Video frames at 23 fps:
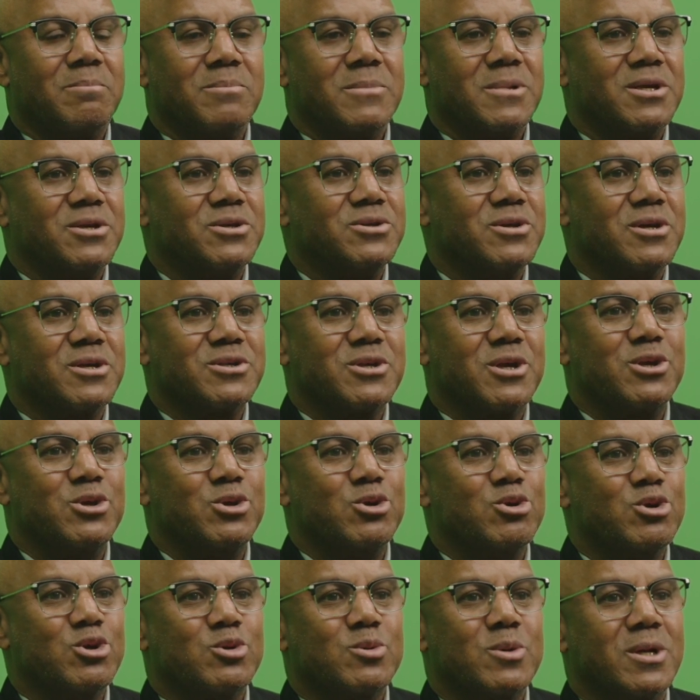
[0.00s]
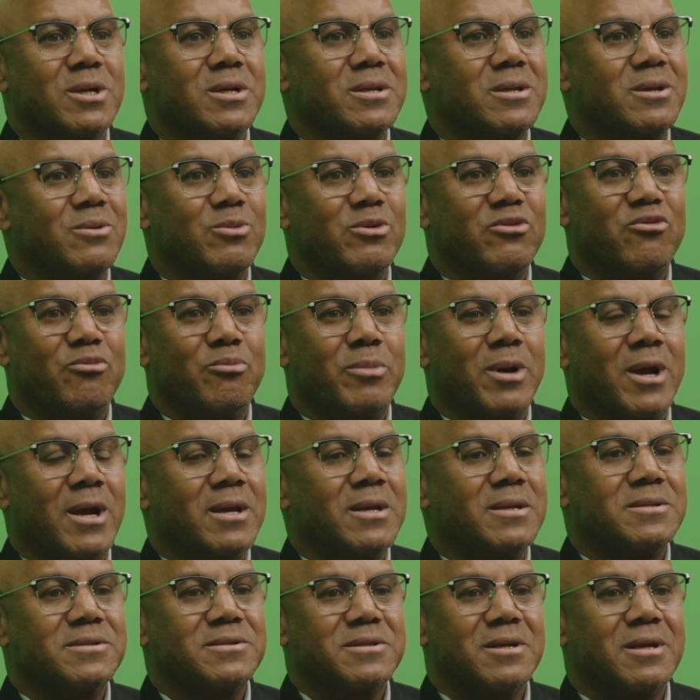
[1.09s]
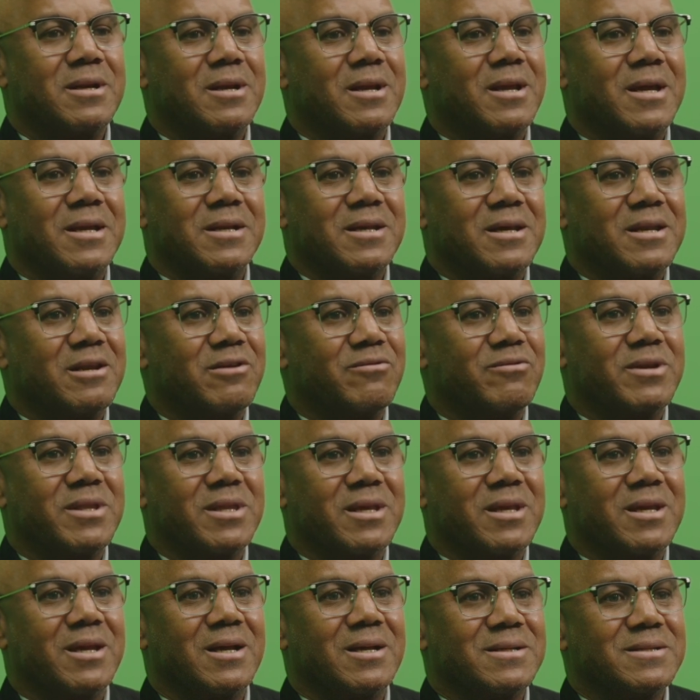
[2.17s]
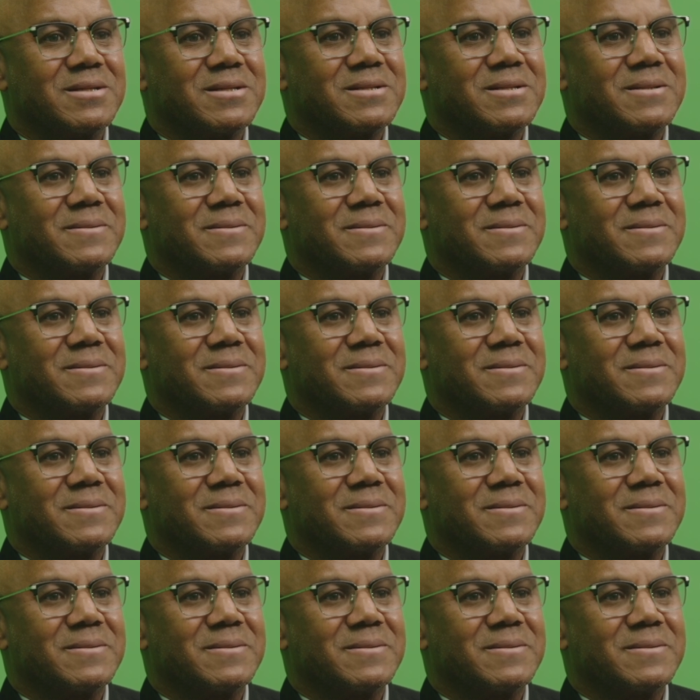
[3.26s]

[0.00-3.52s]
it's just a usual day with bright sunlight and everything else.